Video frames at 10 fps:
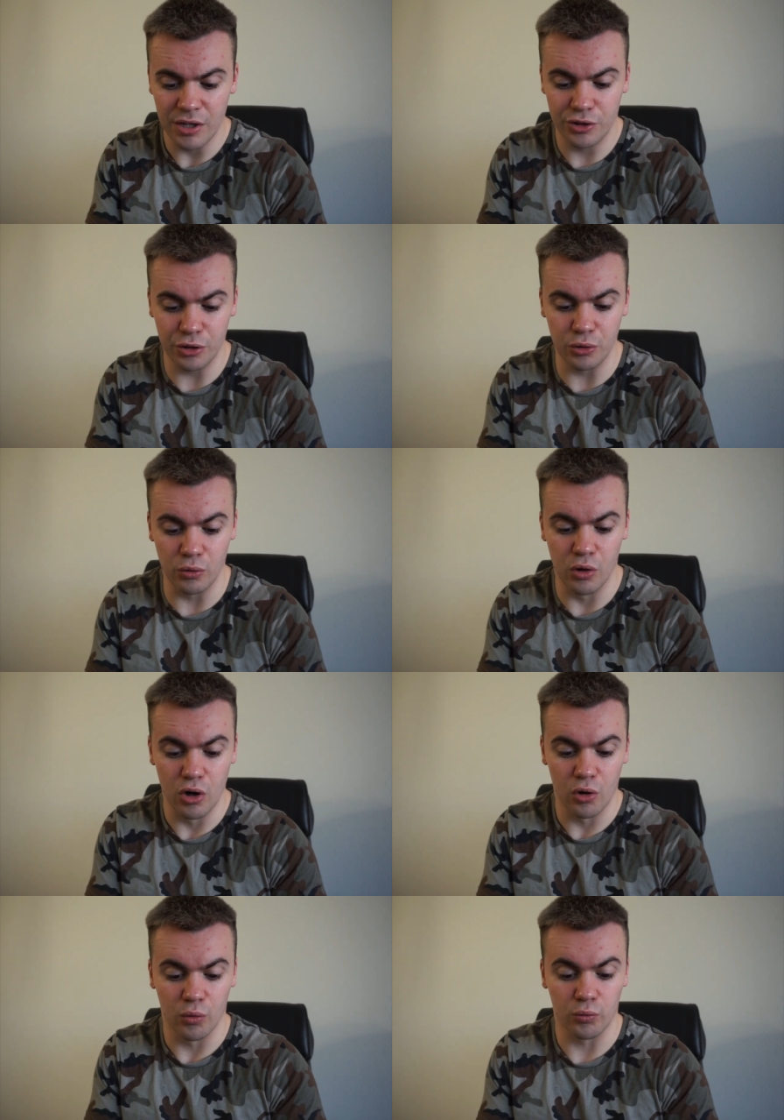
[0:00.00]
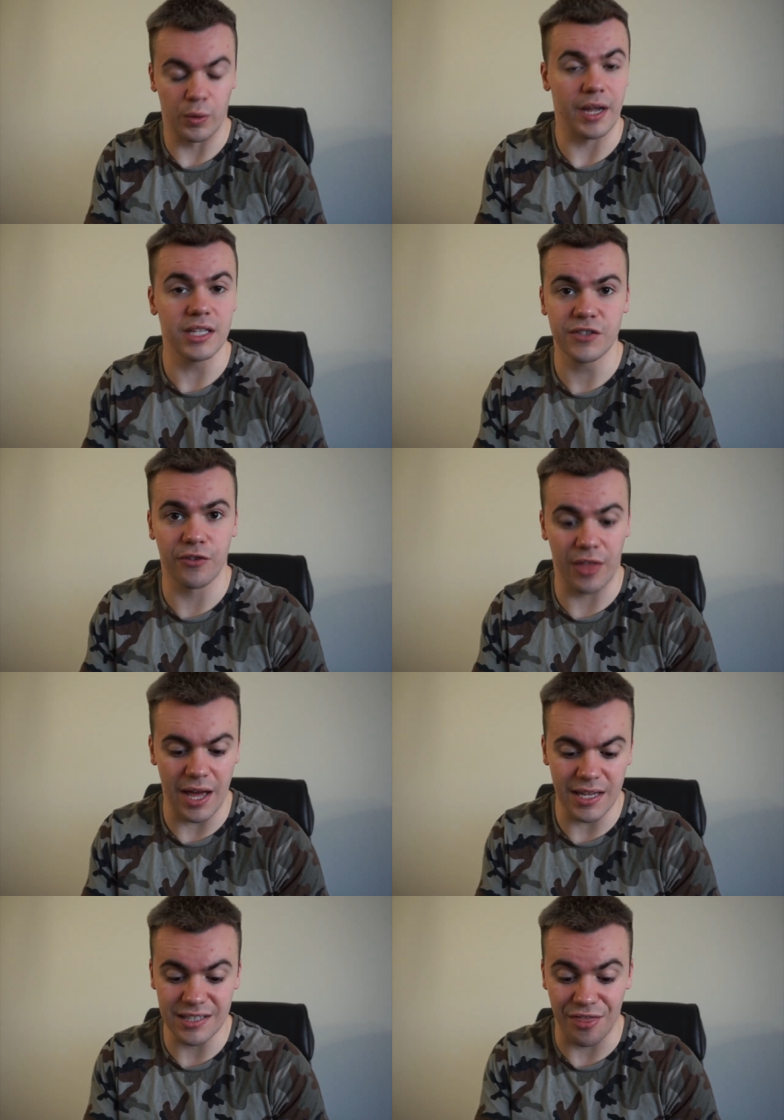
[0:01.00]
to raise for
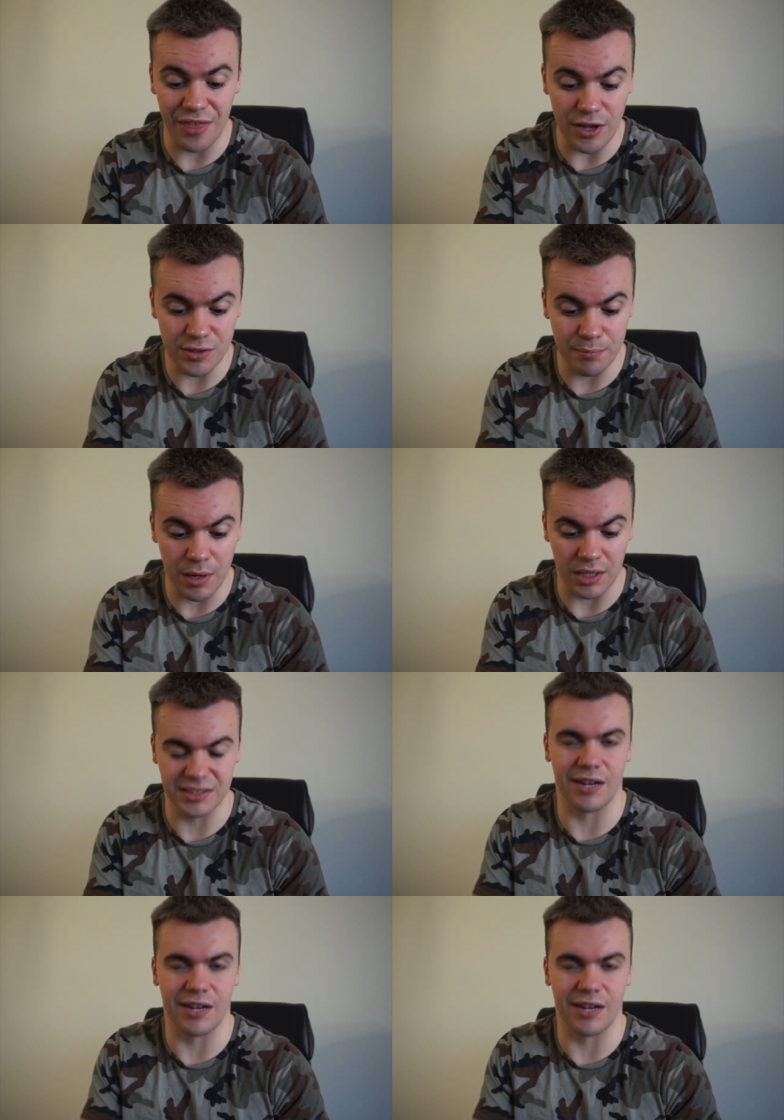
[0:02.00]
that is a thousand bucks.